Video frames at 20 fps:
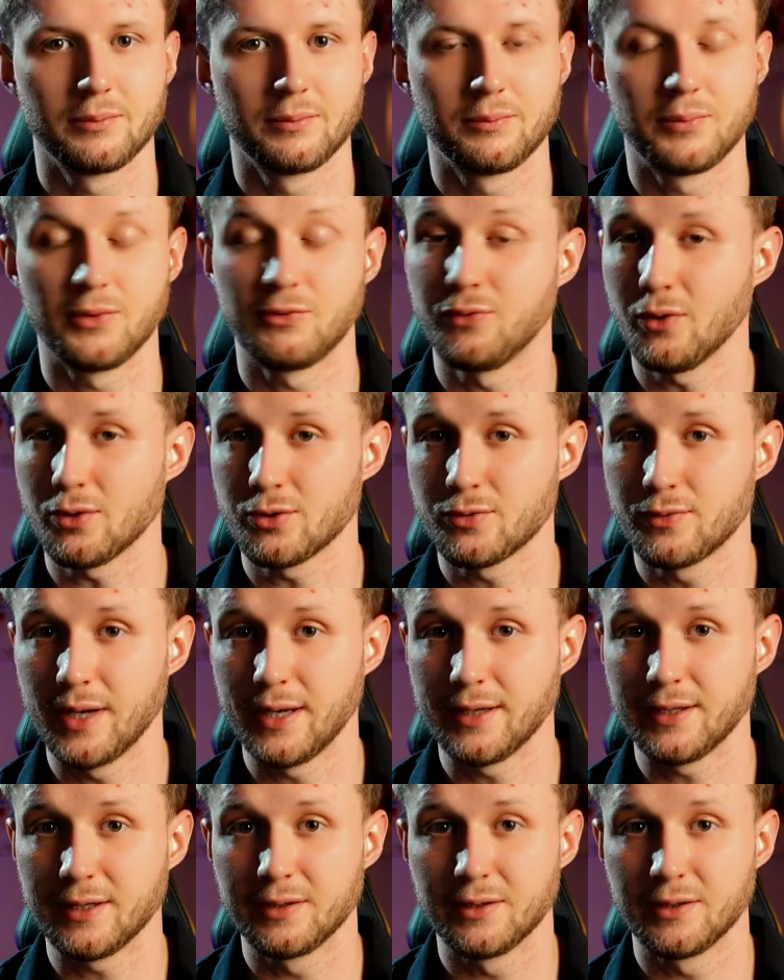Before
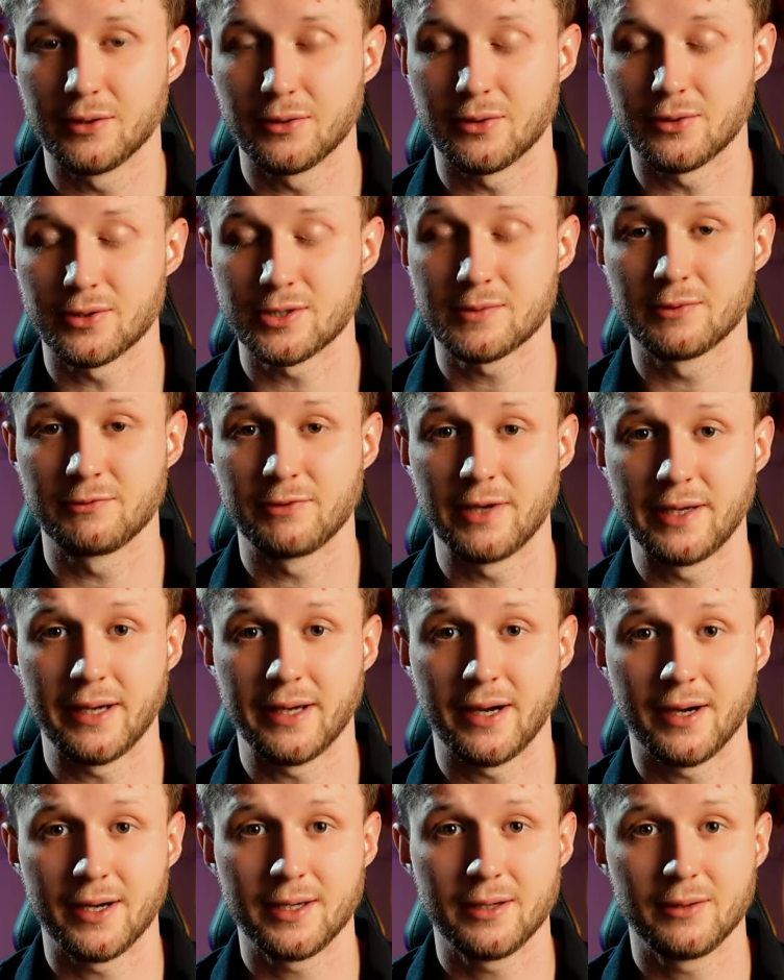creating the course with
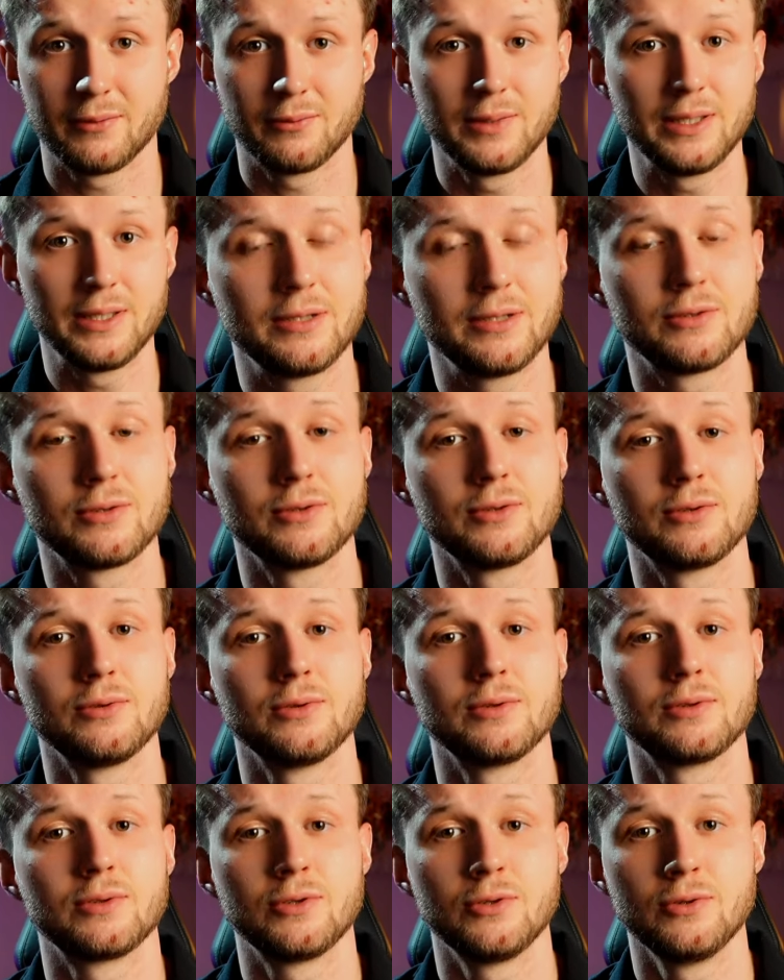AI, we to do
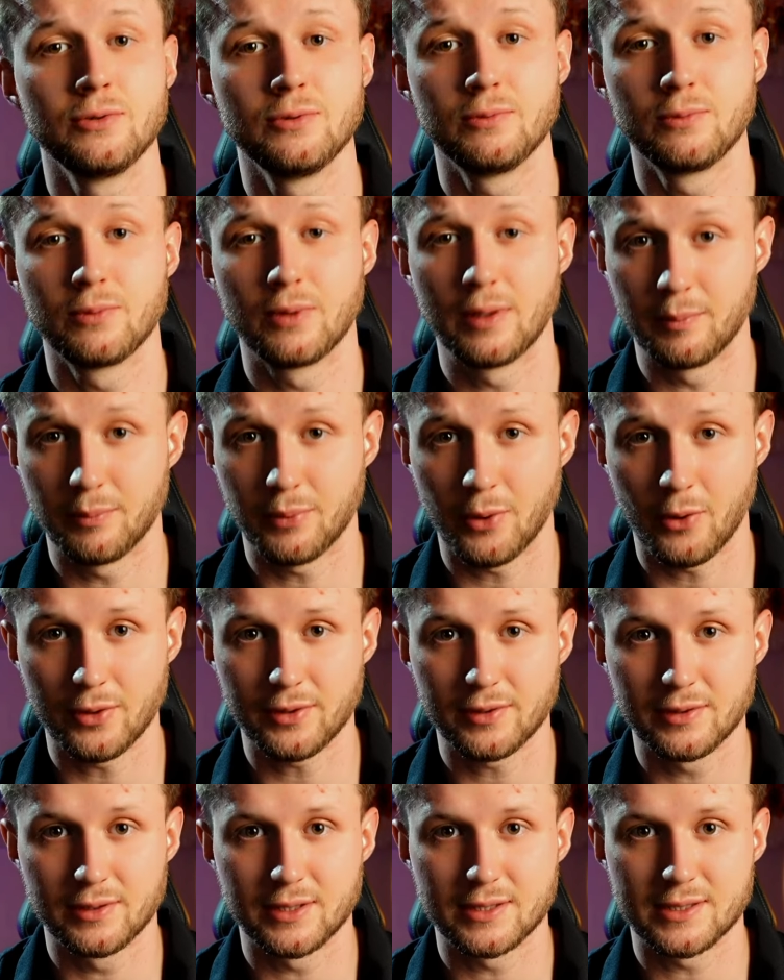two
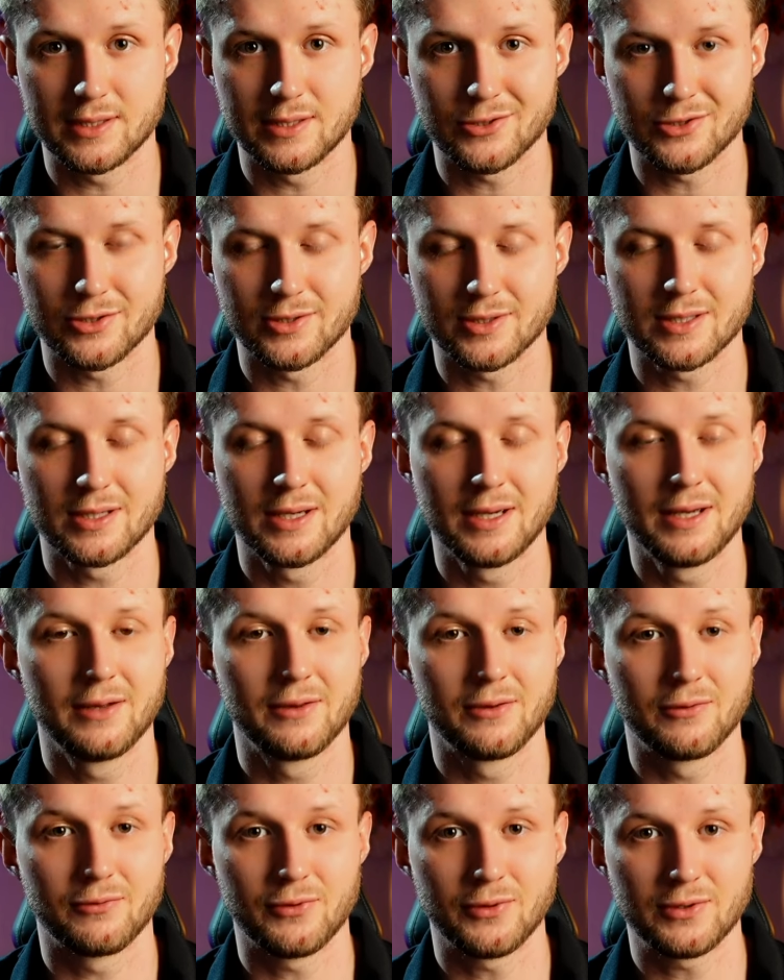important decisions.
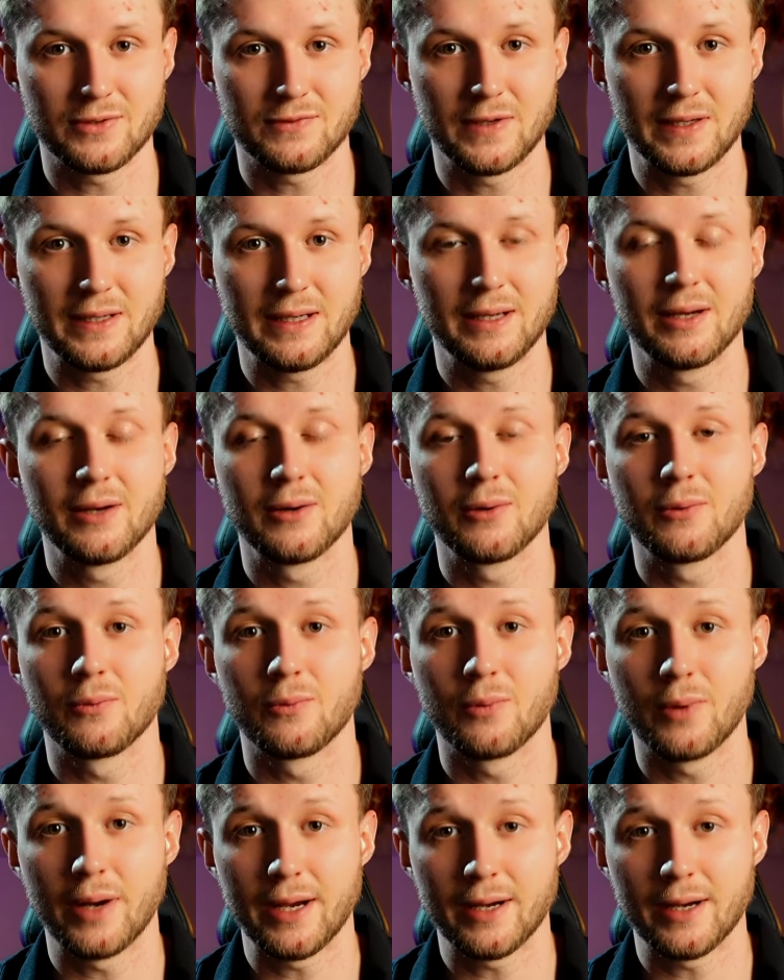The first thing,
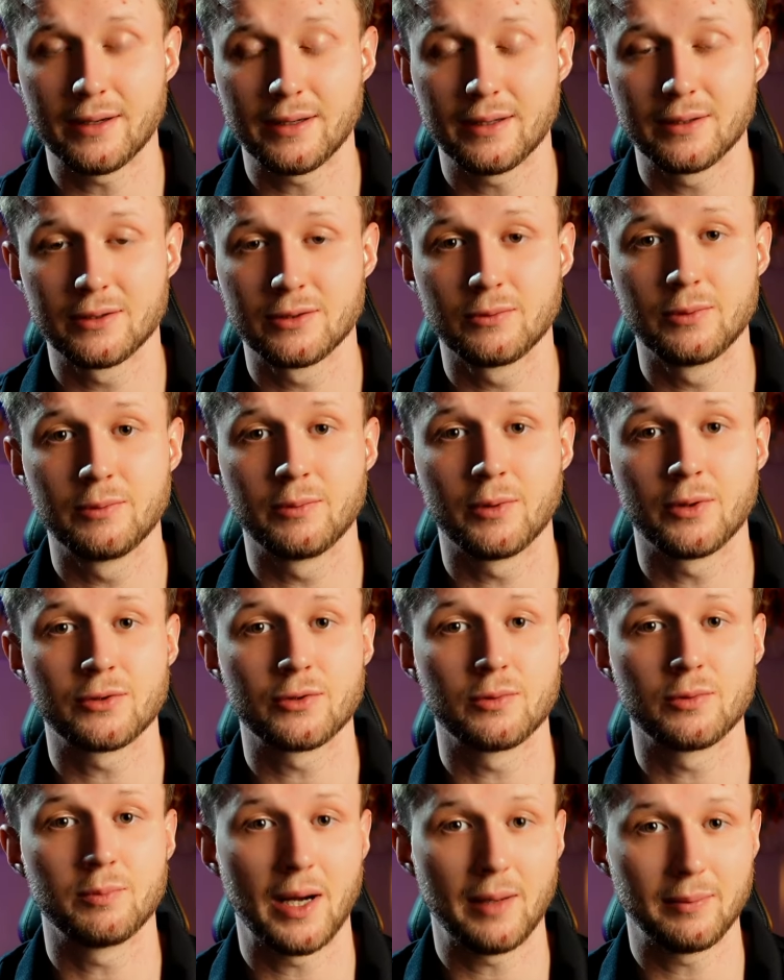where do we want to
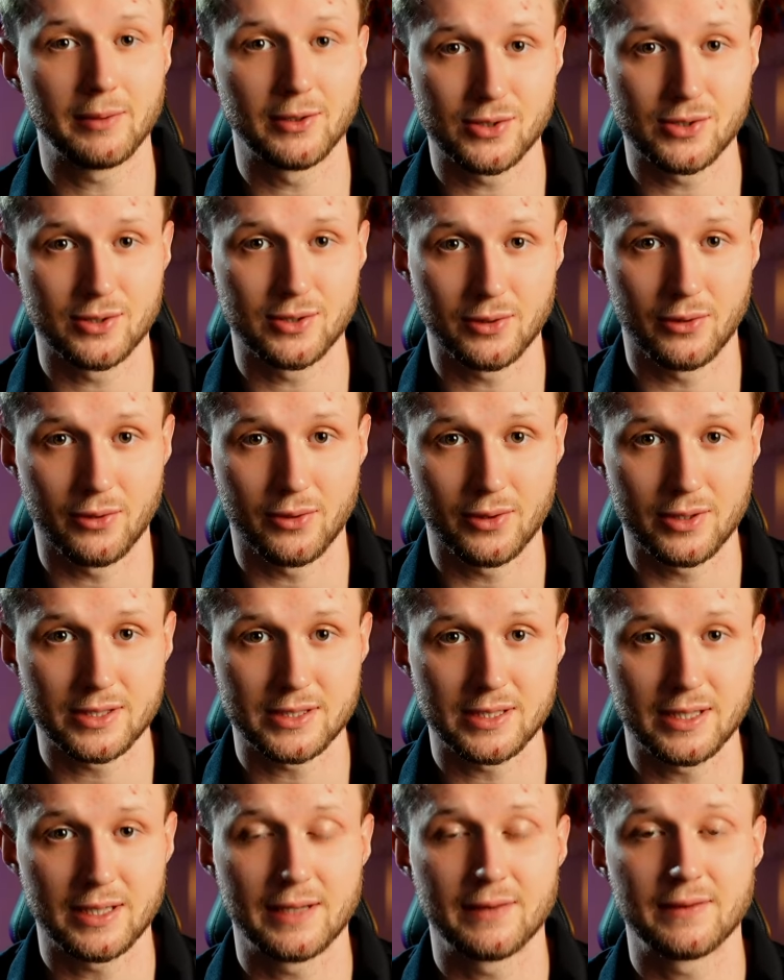publish the course?
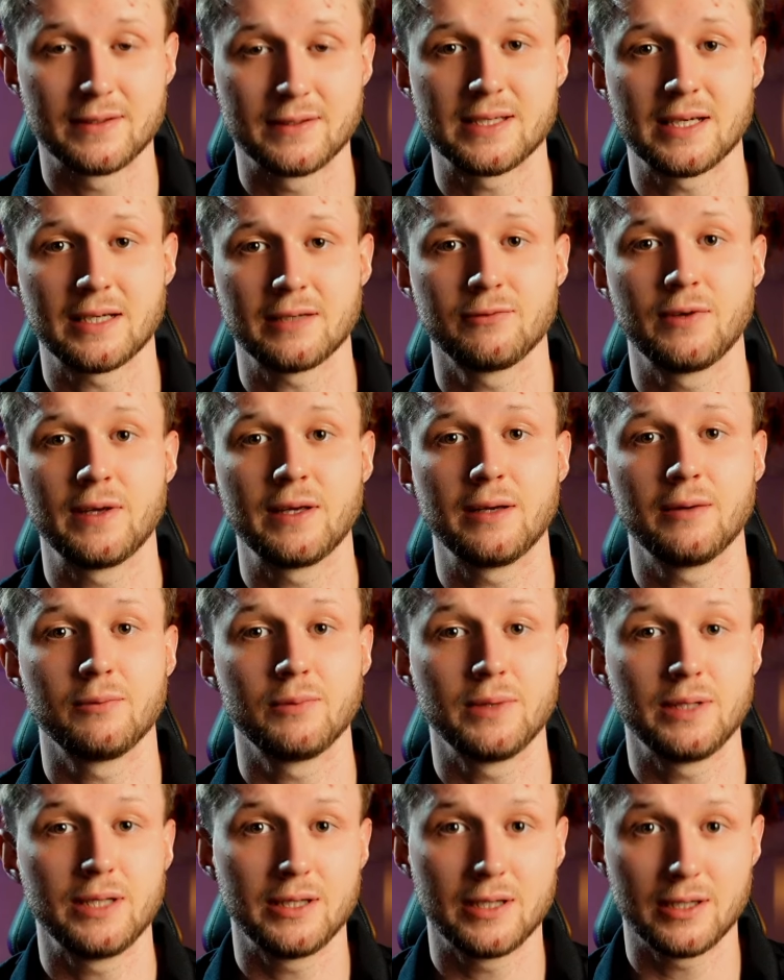And the second thing, we
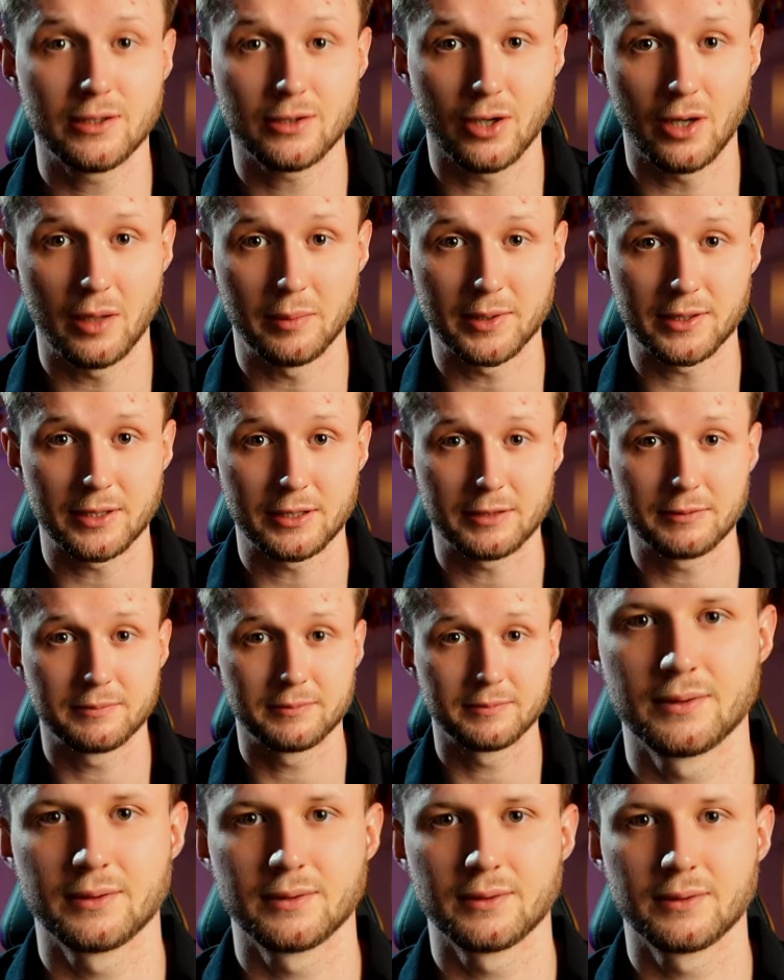need a topic.
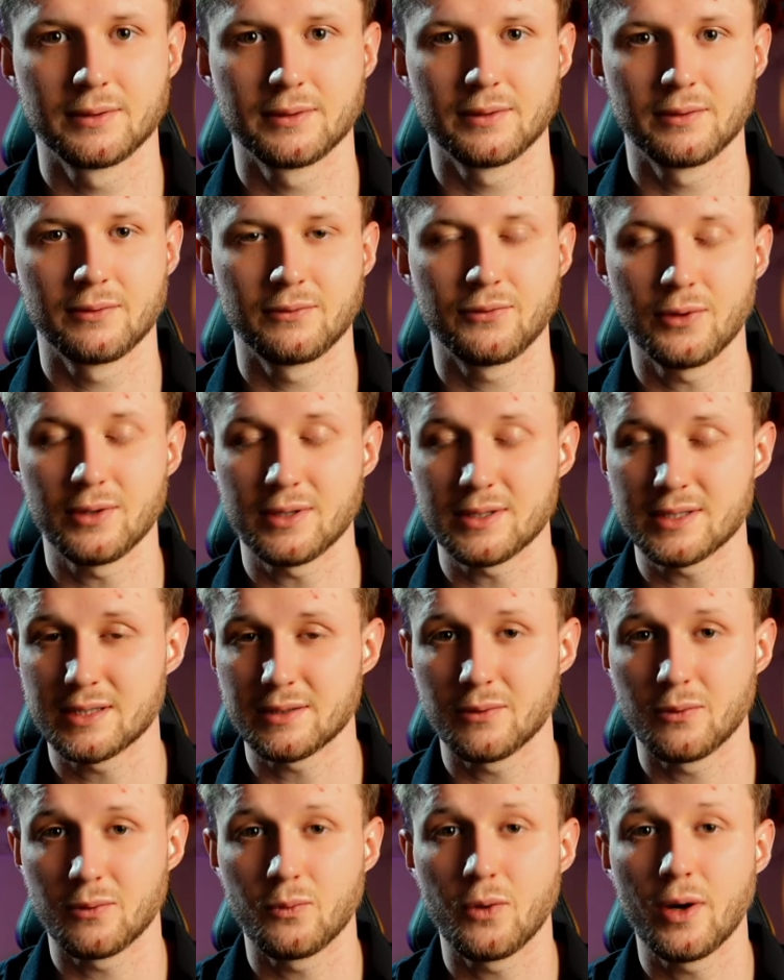First,
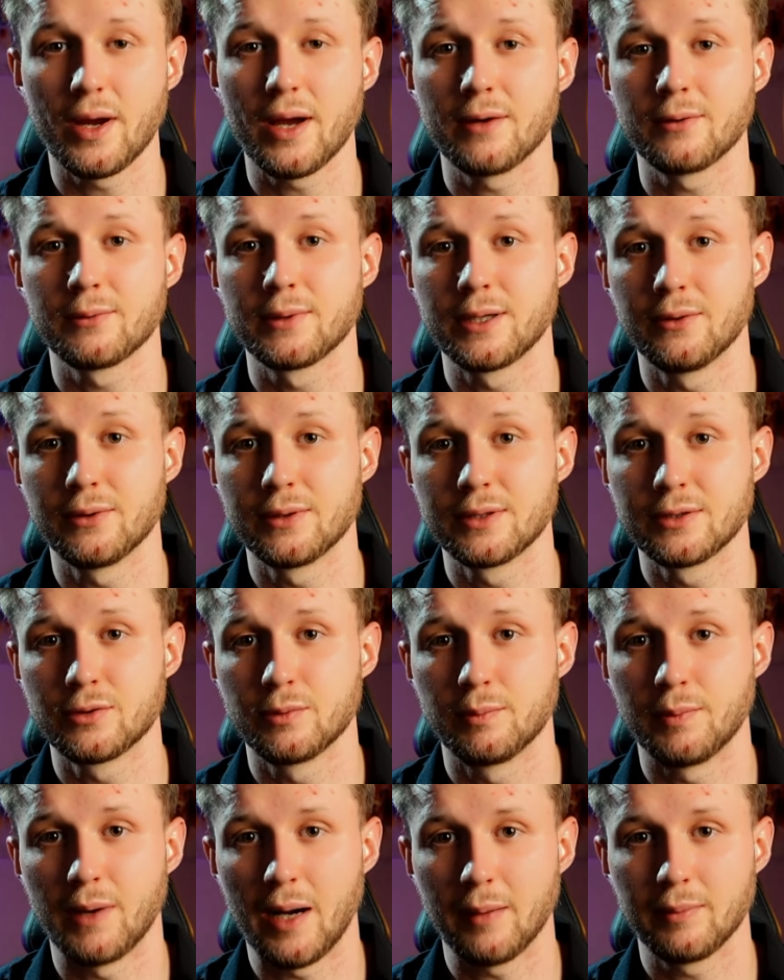where are we going to
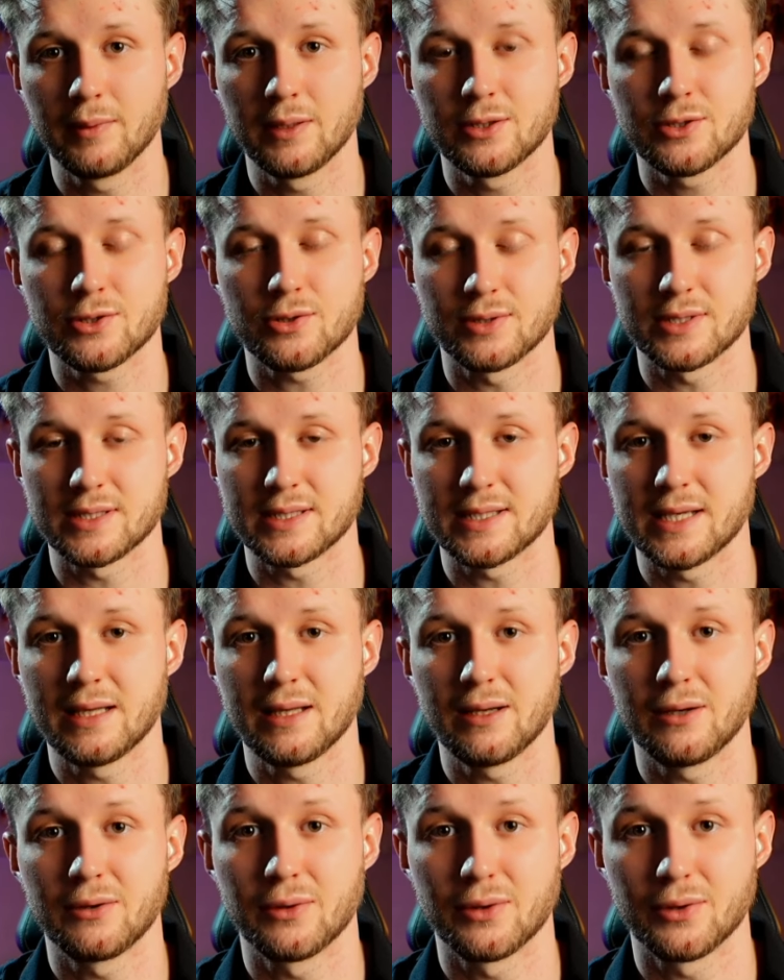publish or sell
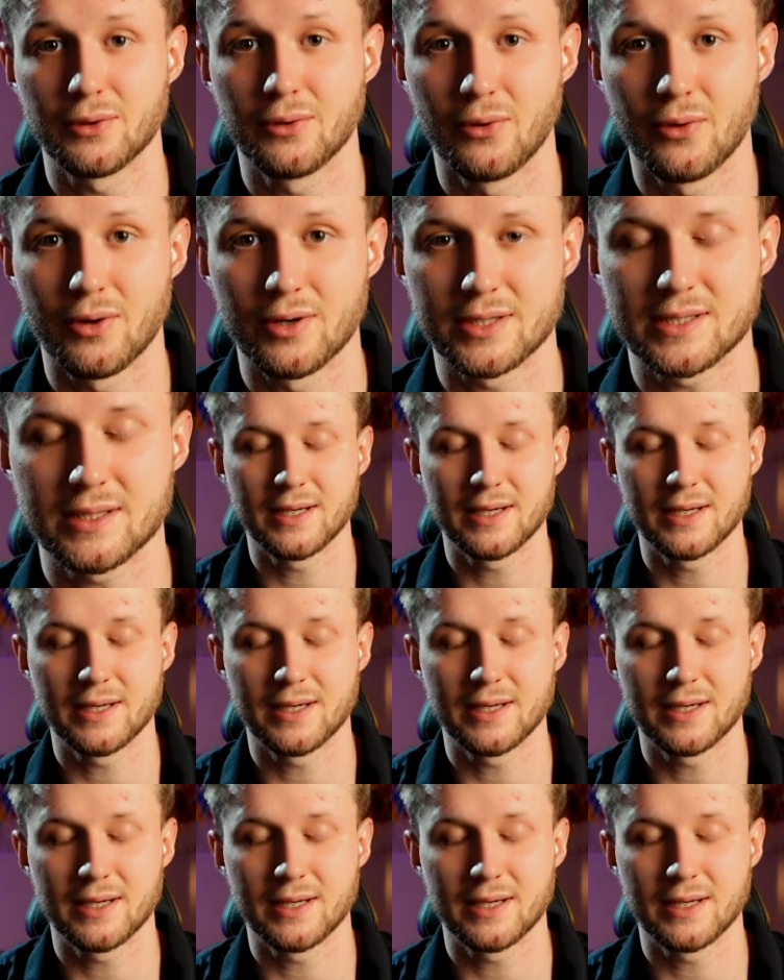our course?